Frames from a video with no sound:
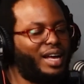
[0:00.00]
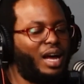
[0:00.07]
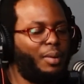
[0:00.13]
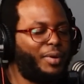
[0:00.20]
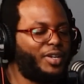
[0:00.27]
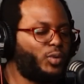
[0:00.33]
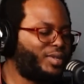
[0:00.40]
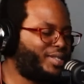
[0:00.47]
How
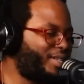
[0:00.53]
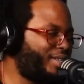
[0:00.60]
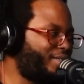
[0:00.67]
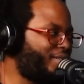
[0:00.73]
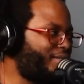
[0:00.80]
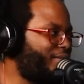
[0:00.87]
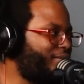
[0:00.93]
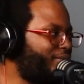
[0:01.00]
much was
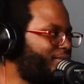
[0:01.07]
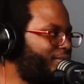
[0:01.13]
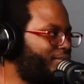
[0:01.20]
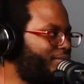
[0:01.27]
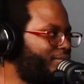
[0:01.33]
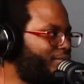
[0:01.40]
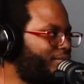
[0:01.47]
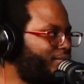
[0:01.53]
this?
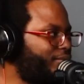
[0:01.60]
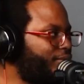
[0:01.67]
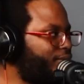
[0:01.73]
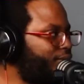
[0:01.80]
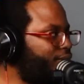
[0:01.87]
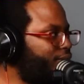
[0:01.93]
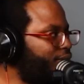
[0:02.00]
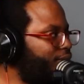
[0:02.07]
I don't
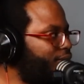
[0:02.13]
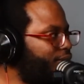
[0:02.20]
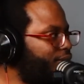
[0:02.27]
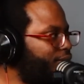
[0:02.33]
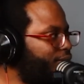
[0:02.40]
know. It was a